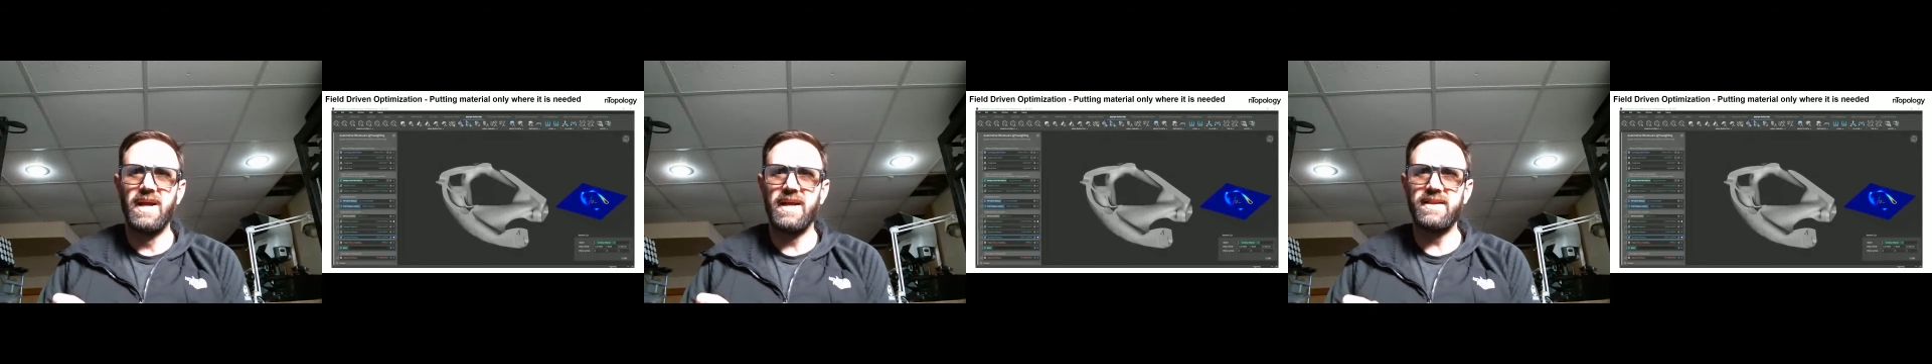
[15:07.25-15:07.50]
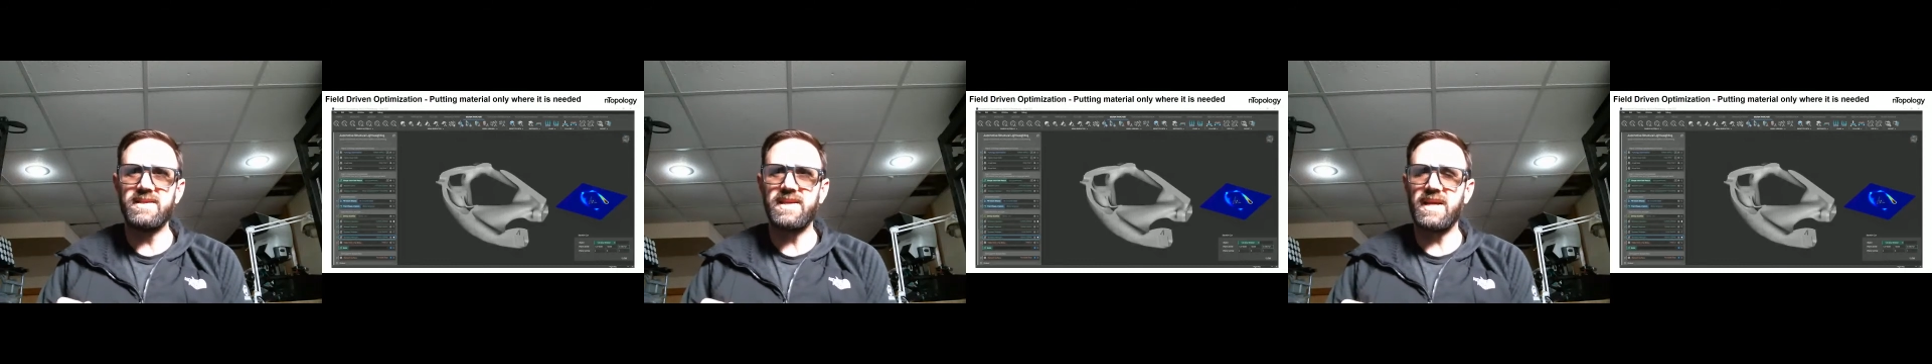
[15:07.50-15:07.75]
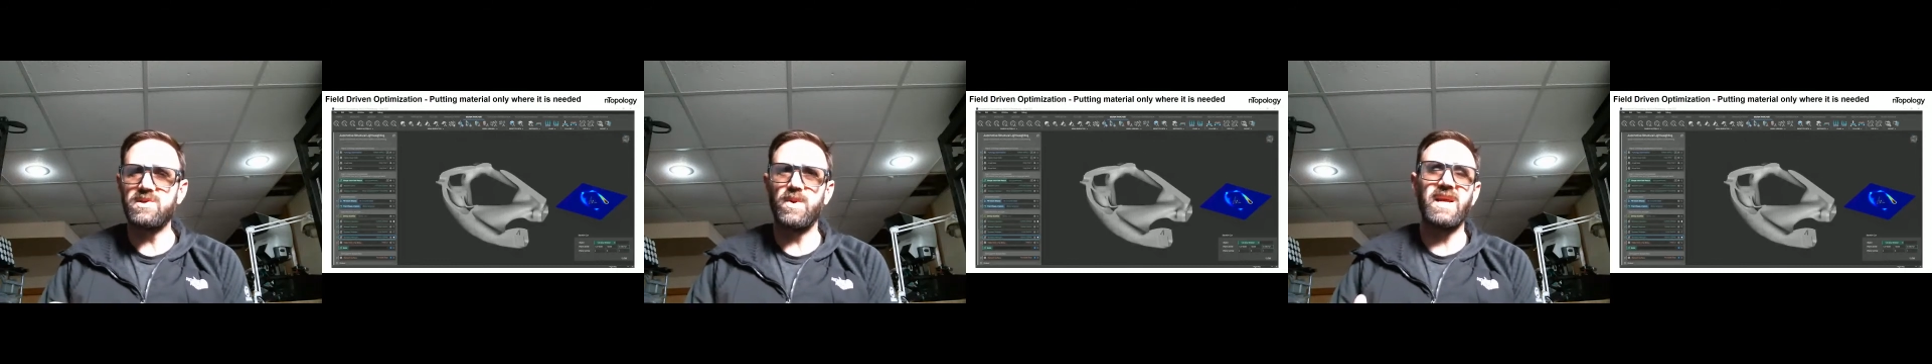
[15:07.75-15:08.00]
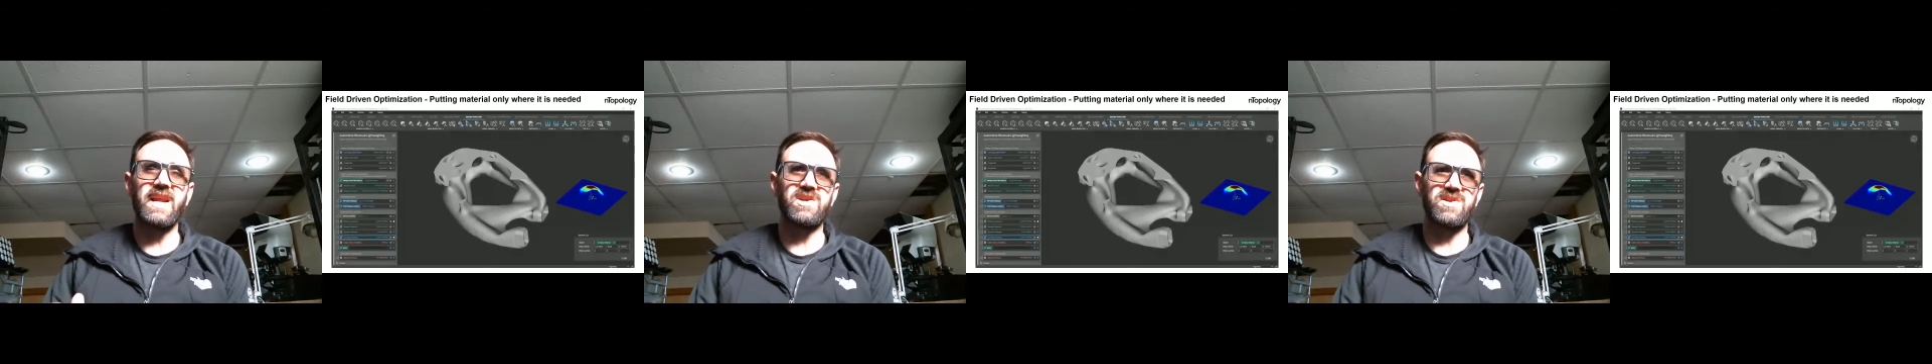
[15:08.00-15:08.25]
In this case, we
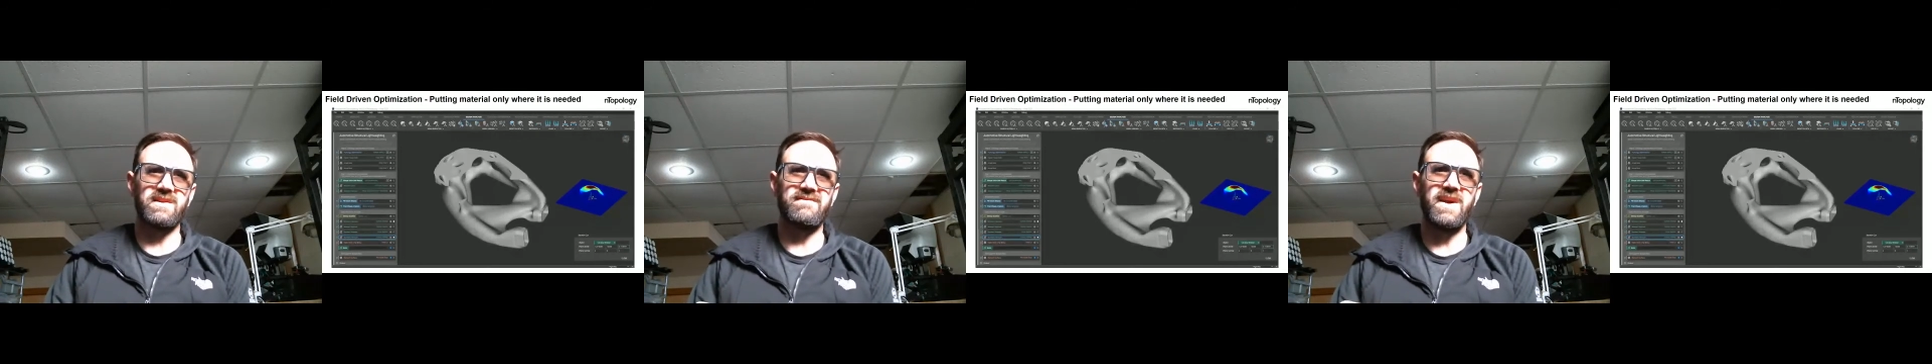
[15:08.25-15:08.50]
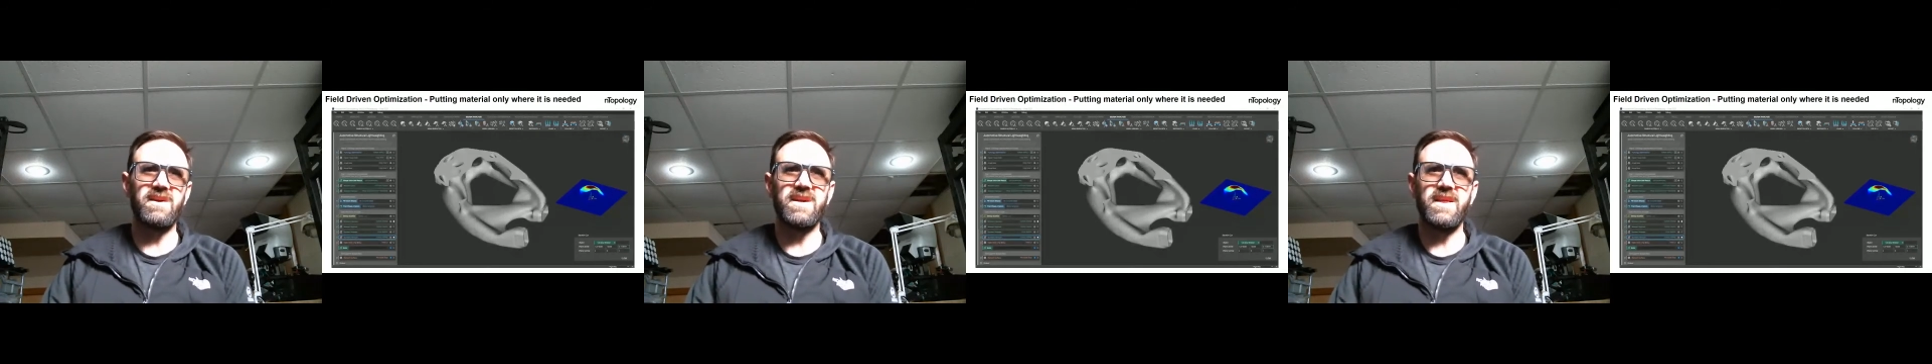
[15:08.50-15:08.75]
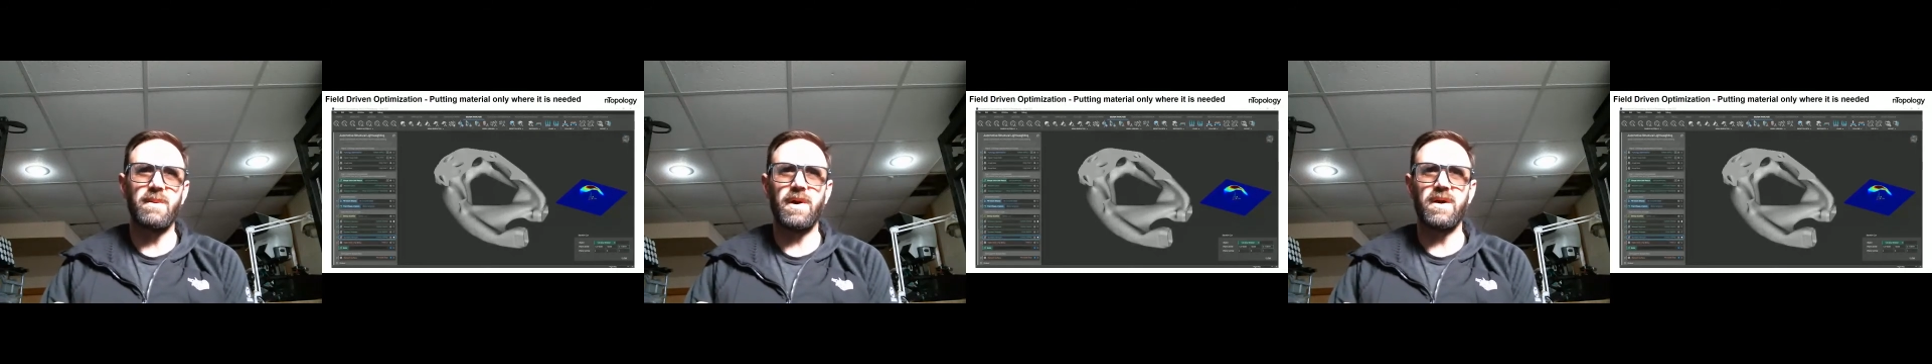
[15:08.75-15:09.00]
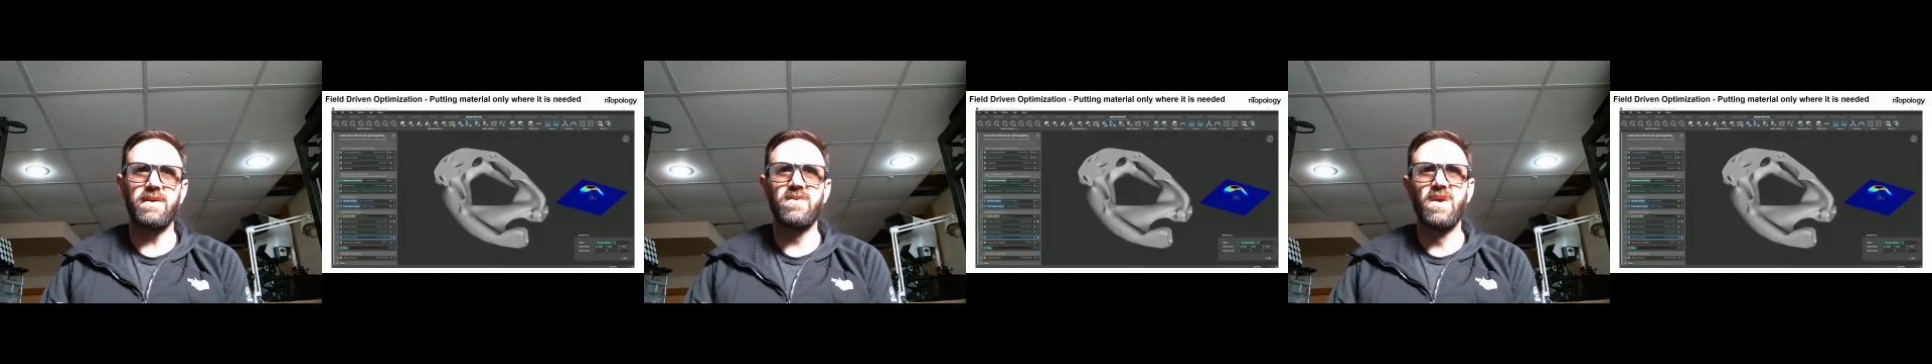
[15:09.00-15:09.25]
can actually vary that
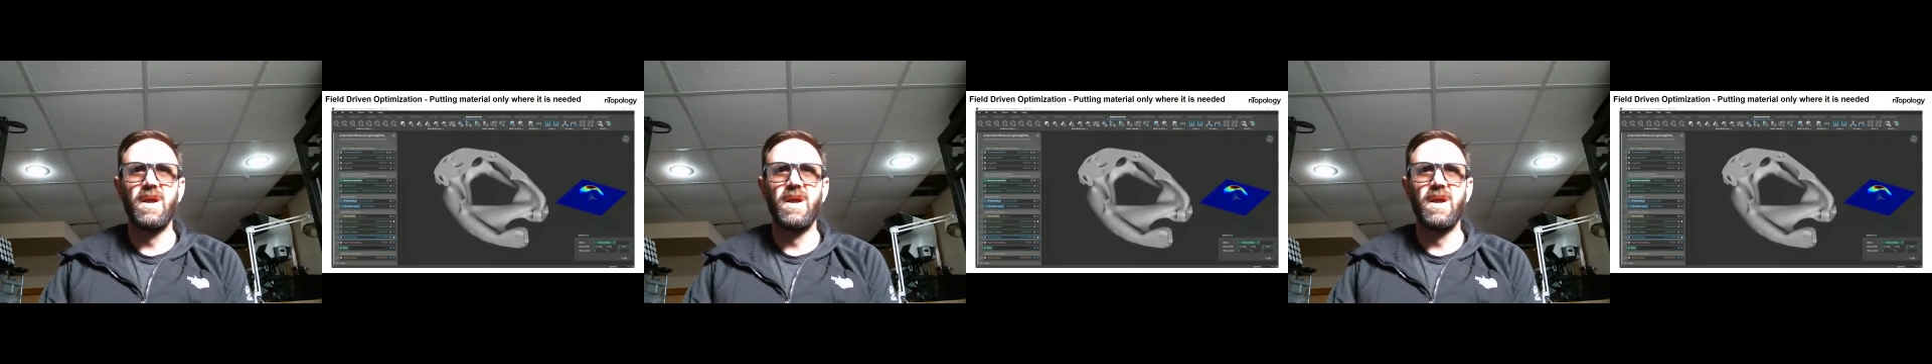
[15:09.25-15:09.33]
part.